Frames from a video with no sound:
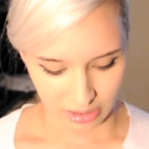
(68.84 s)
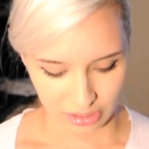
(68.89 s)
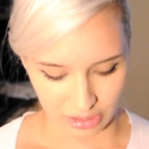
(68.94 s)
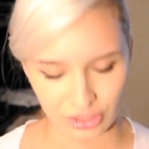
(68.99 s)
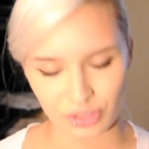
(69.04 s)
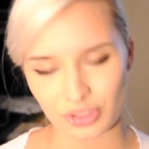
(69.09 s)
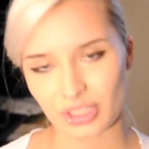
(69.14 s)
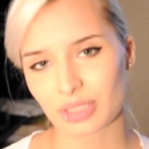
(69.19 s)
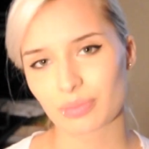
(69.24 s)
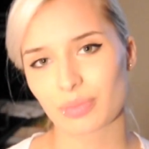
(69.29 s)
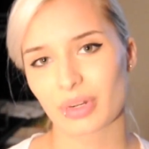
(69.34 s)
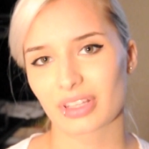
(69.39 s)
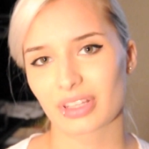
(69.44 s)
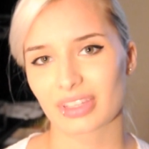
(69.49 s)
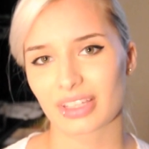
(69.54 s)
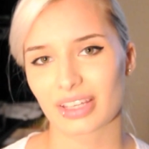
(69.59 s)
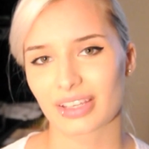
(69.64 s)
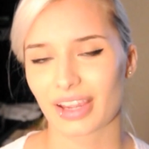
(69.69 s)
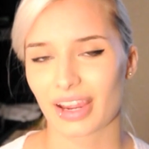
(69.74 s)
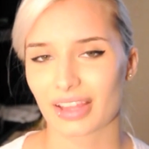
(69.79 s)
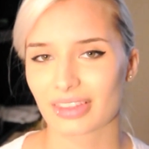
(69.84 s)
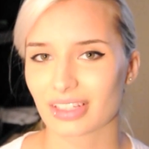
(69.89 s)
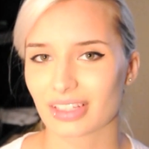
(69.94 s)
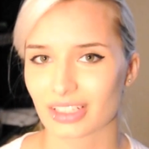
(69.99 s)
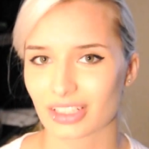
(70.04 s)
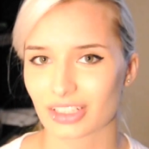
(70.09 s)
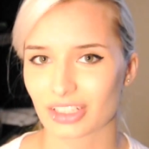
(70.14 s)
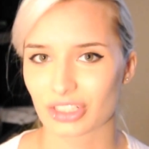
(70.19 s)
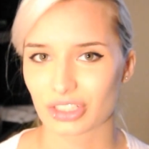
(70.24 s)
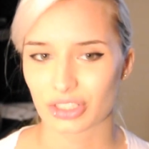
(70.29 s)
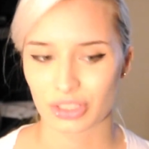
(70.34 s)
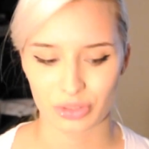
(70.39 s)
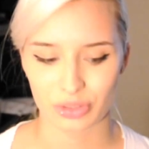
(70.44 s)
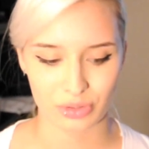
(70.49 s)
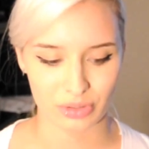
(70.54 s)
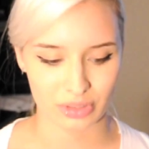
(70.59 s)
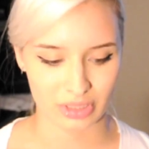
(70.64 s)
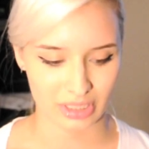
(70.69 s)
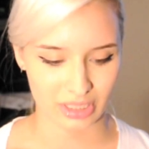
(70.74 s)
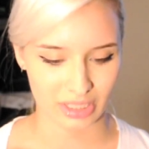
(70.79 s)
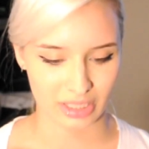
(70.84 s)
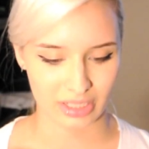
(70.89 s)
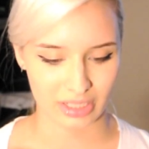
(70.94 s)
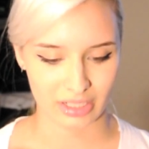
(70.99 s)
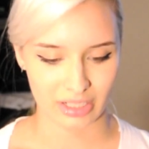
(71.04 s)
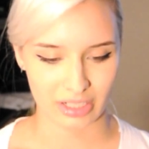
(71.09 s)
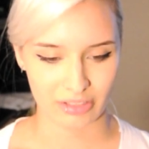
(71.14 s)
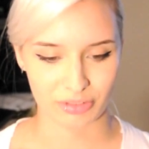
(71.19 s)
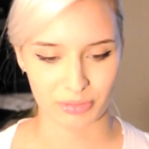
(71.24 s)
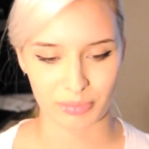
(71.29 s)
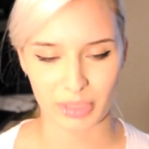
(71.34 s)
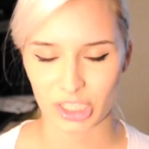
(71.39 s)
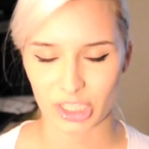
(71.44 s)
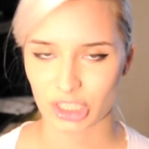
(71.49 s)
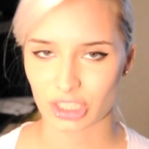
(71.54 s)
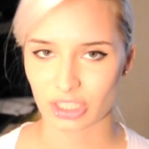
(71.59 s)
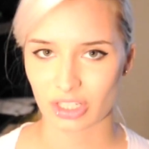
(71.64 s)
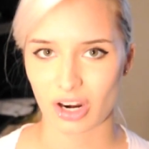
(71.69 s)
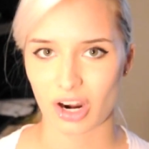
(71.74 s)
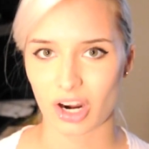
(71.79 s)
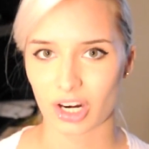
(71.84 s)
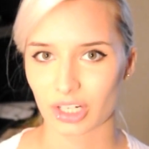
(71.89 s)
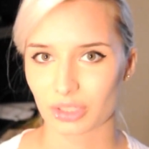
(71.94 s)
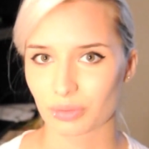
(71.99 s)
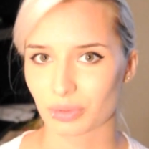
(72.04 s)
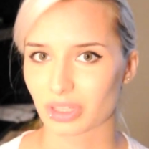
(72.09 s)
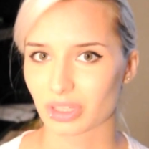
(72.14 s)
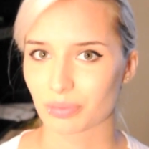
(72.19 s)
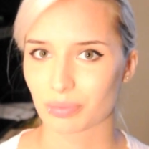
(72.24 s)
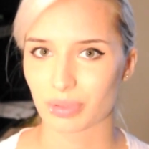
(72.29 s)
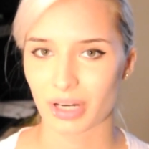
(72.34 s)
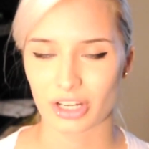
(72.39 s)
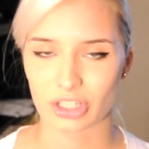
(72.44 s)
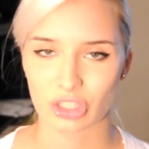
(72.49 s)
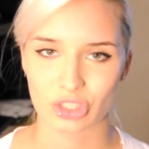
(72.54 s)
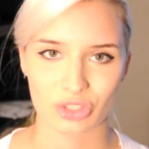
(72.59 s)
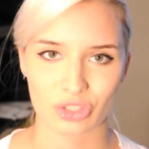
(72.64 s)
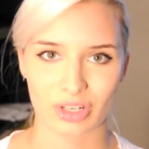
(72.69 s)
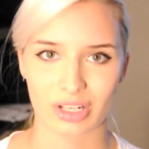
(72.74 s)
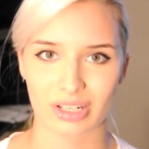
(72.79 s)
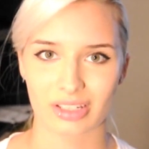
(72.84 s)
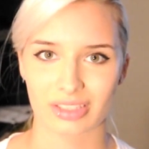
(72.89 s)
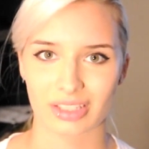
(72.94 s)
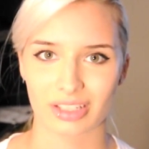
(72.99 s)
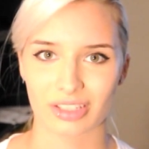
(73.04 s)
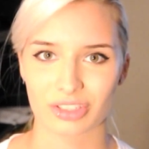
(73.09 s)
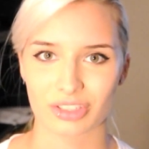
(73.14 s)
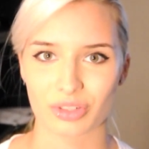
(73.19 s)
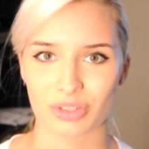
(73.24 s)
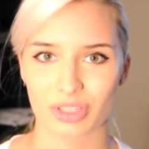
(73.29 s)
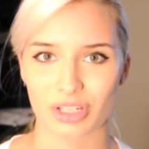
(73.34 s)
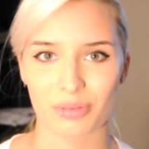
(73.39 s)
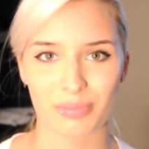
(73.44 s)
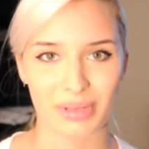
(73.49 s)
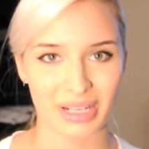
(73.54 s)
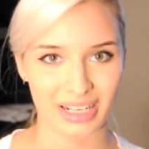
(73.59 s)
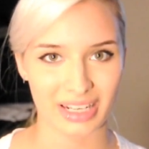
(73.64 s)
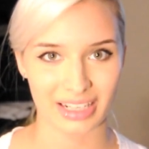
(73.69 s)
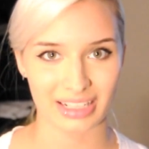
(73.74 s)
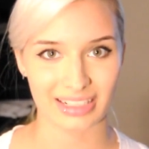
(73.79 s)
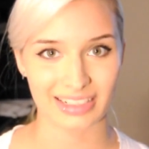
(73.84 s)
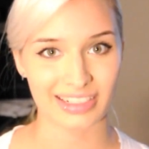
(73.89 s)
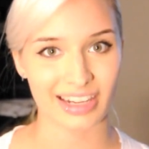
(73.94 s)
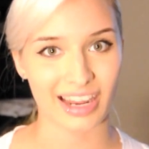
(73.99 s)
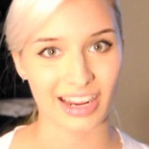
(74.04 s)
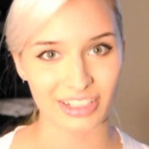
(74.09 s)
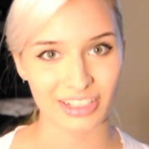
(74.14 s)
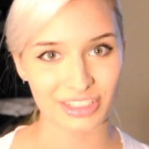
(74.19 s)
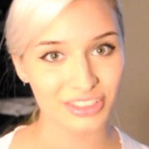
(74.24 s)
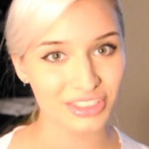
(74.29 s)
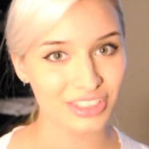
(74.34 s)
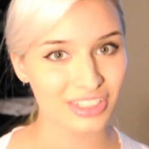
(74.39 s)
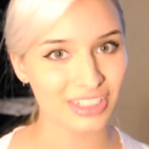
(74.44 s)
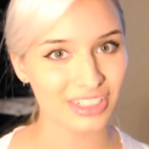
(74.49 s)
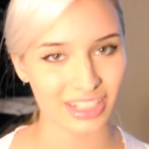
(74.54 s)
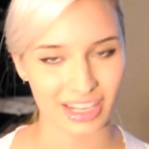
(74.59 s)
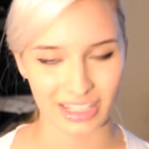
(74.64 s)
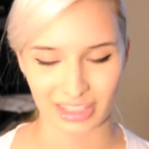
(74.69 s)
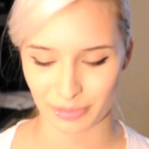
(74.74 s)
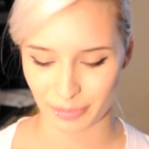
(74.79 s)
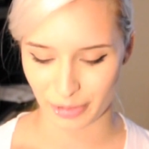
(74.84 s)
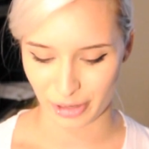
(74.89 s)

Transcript: So this month, again, they didn't do the information card with the prices or anything, so they'll be in titles at the